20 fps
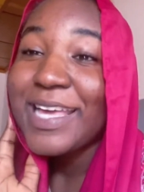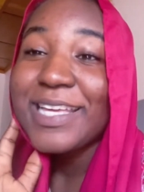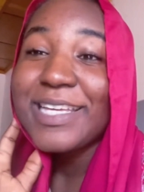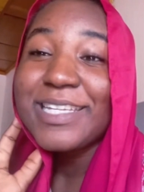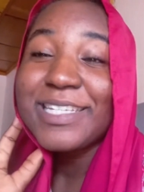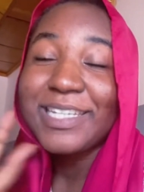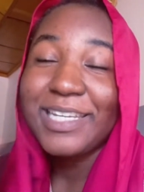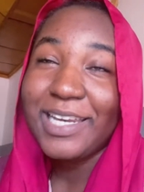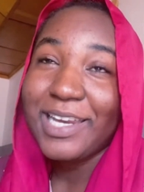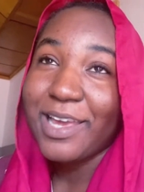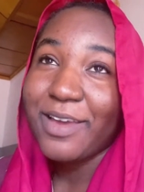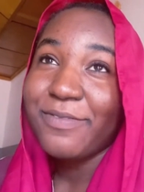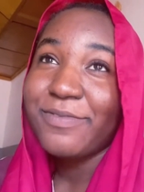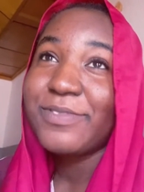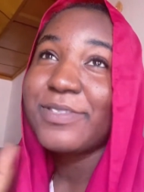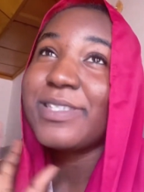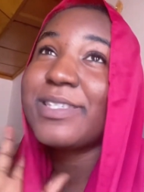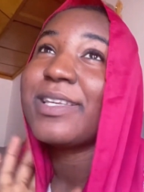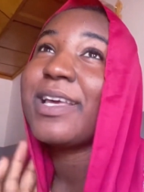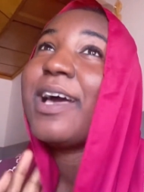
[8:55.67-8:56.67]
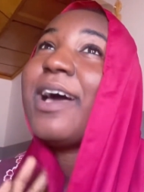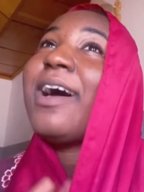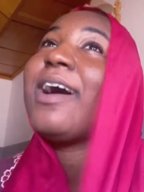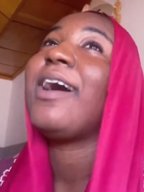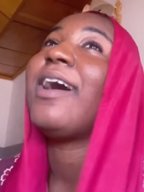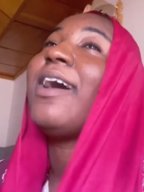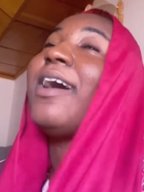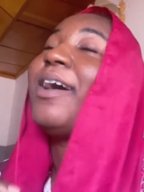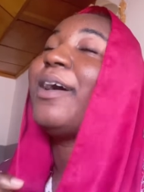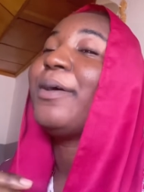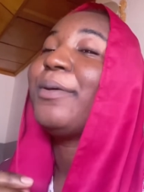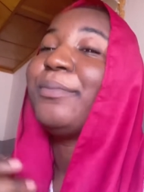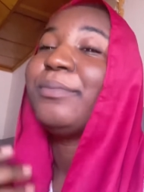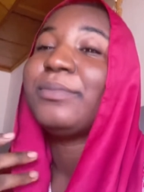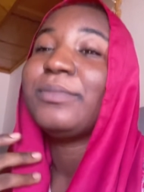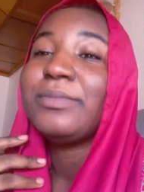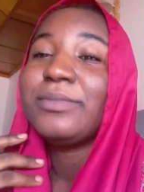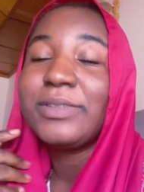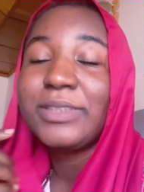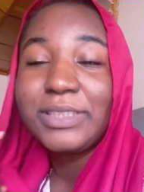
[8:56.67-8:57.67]
she left
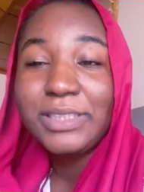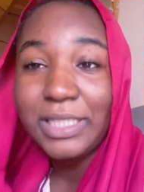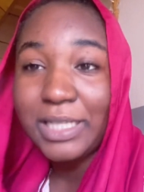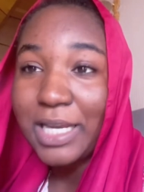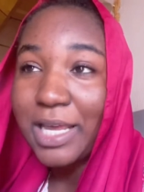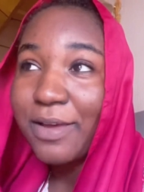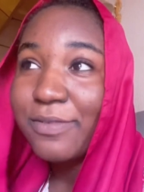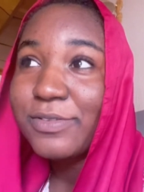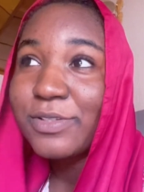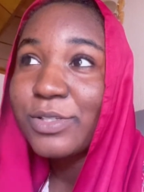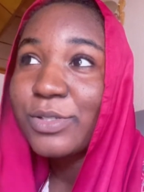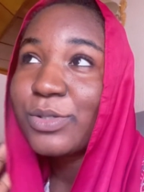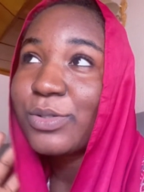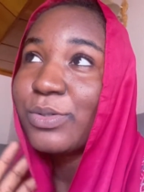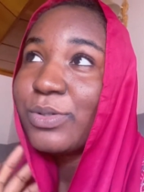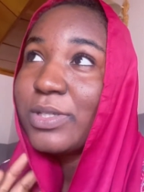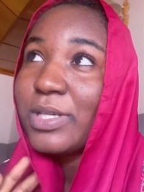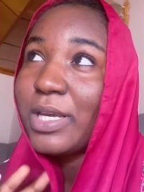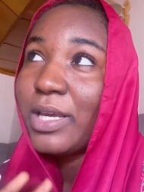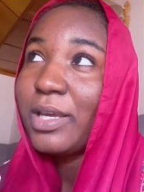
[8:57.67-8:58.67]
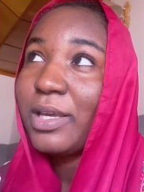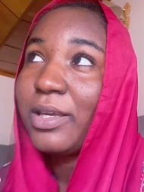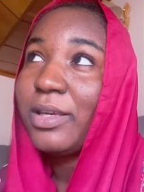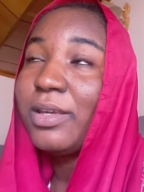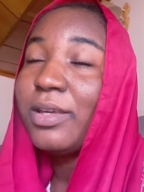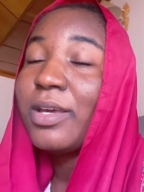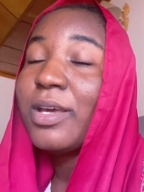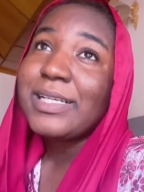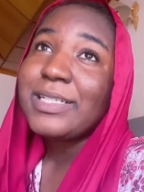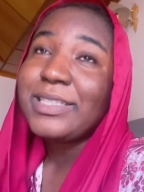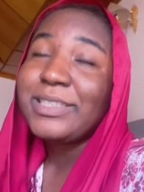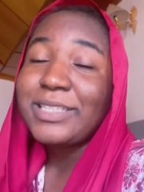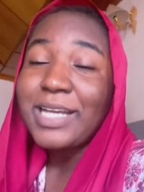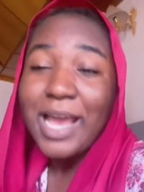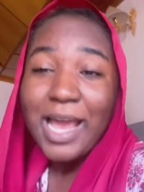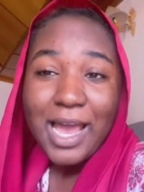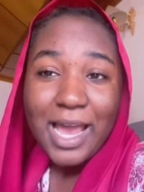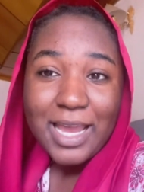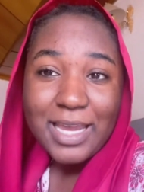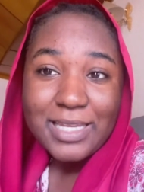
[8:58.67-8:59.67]
um she left today
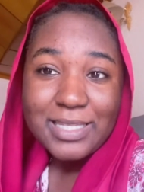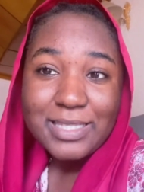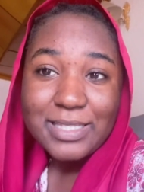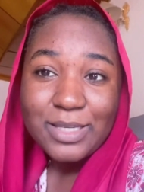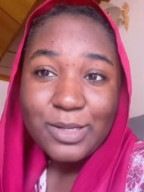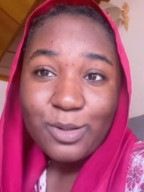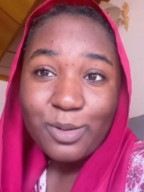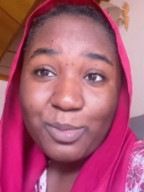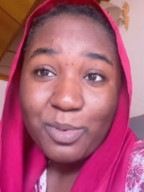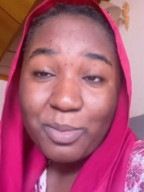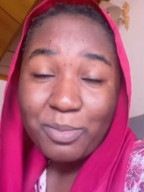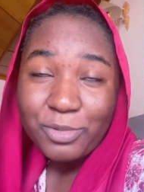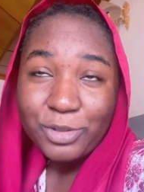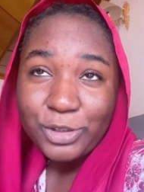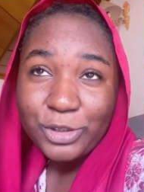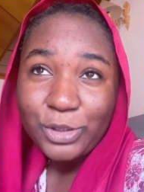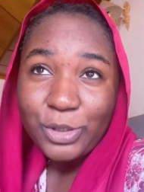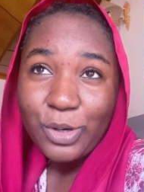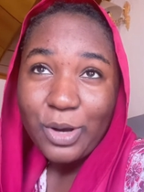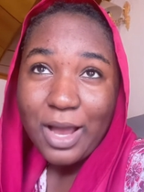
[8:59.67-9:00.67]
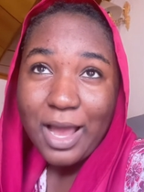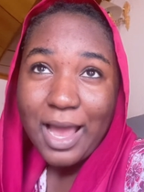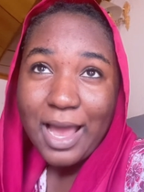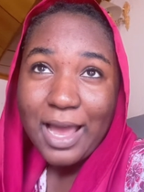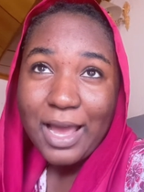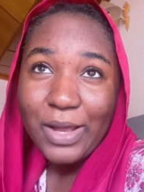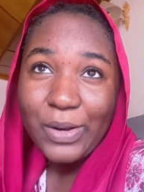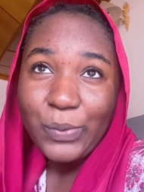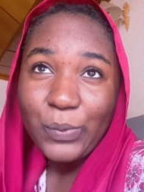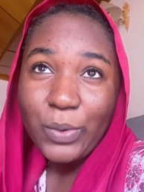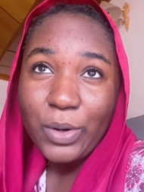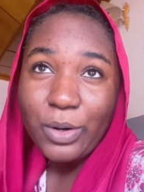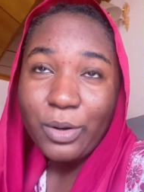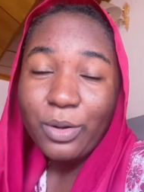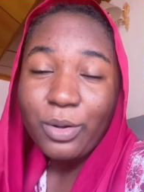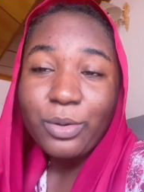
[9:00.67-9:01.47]
sha it's in one more show, and we're all